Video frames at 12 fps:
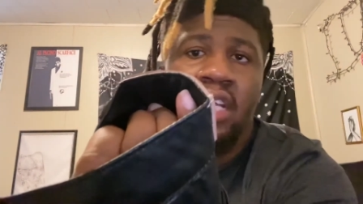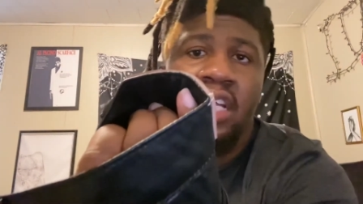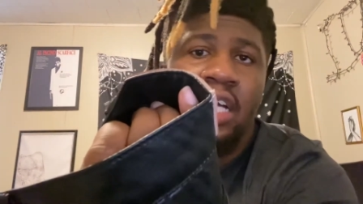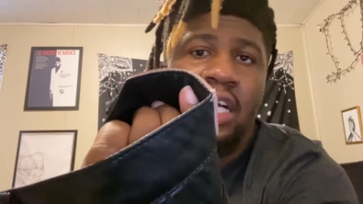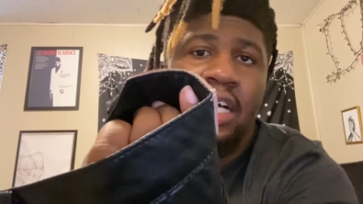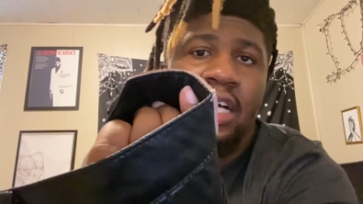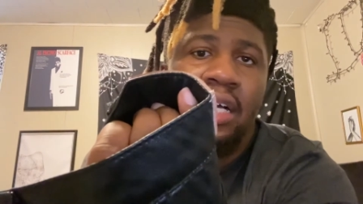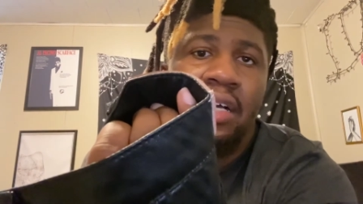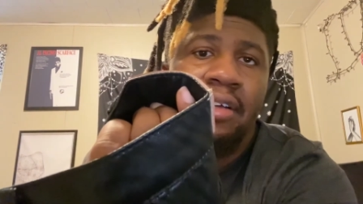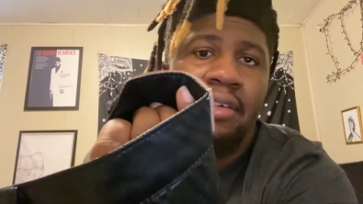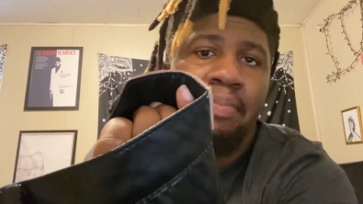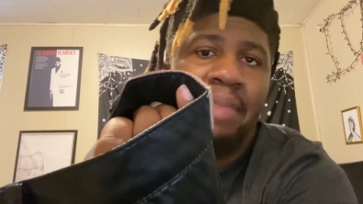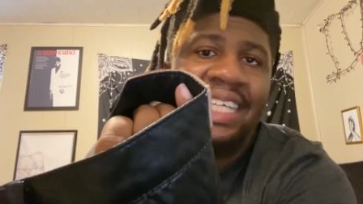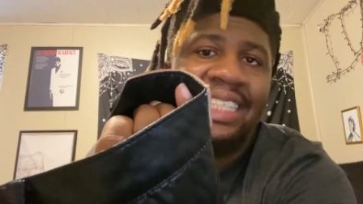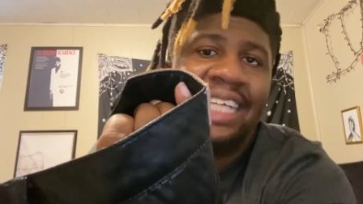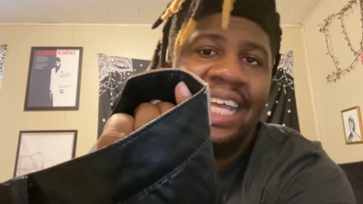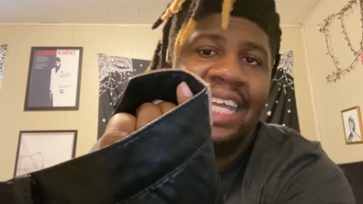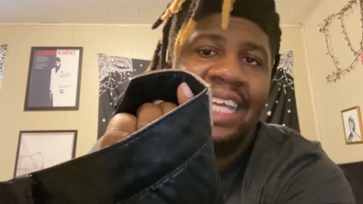uh,
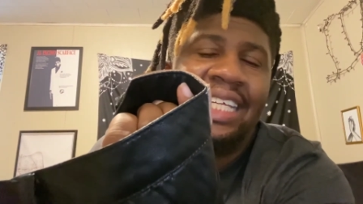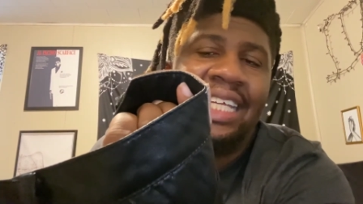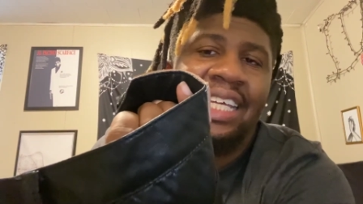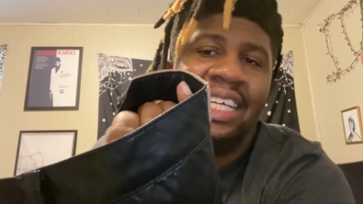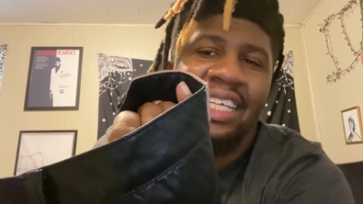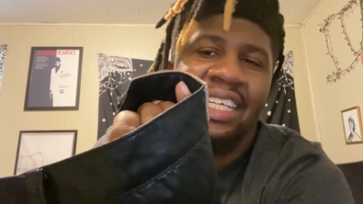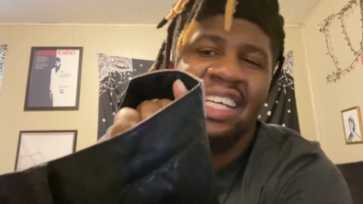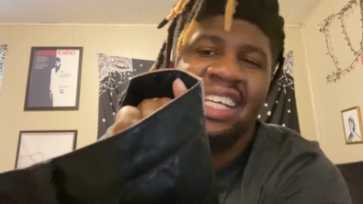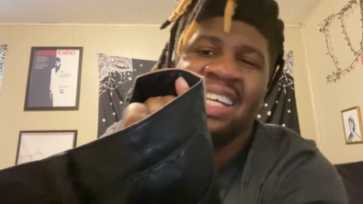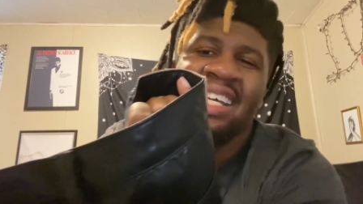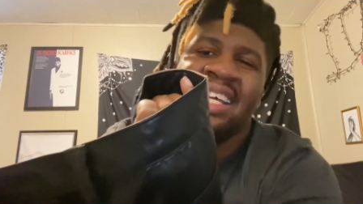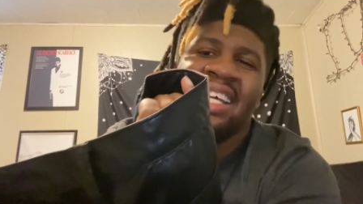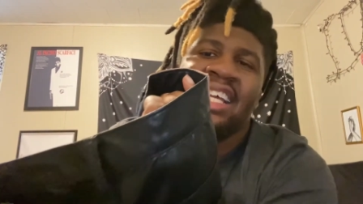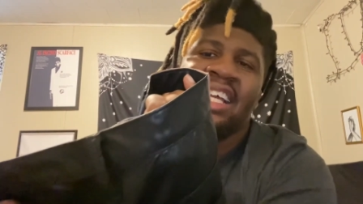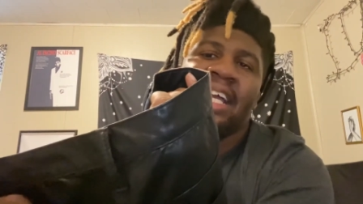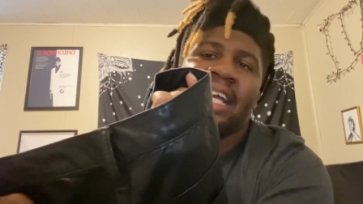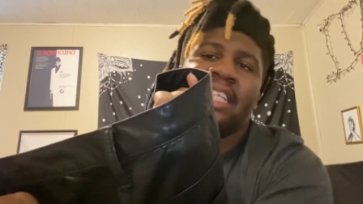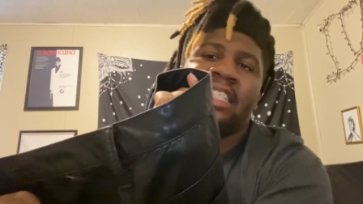maintained, and
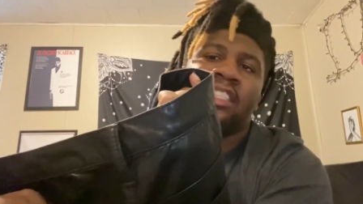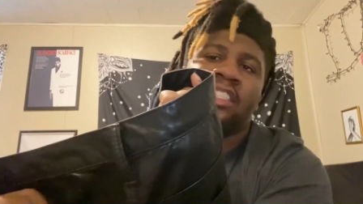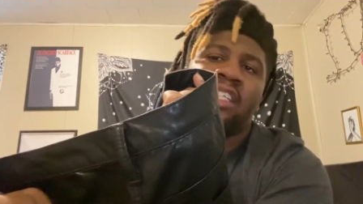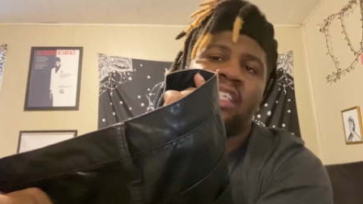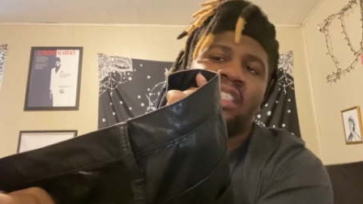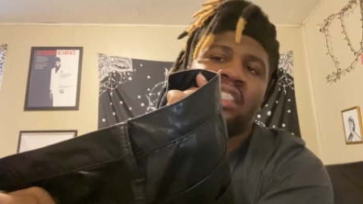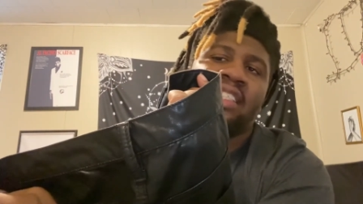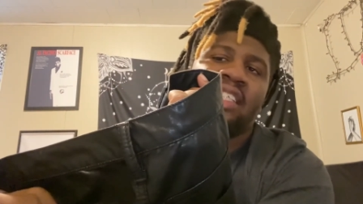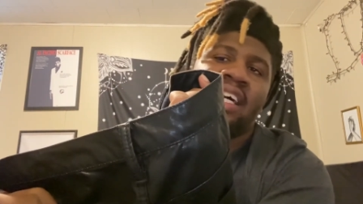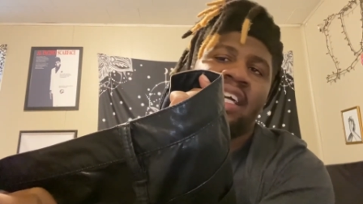it just looks like